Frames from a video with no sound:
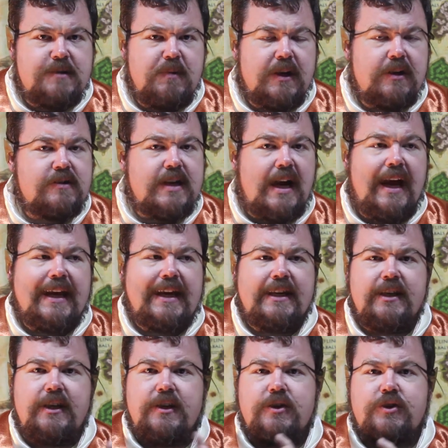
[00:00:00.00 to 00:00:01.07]
because I
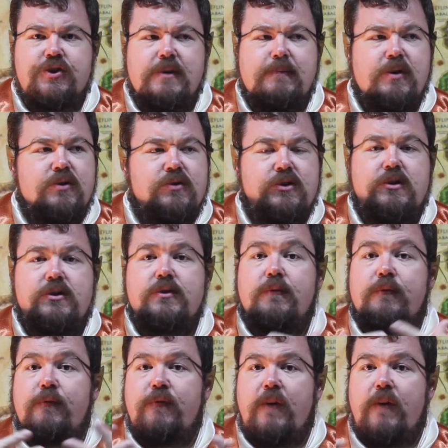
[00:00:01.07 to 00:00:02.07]
can contribute to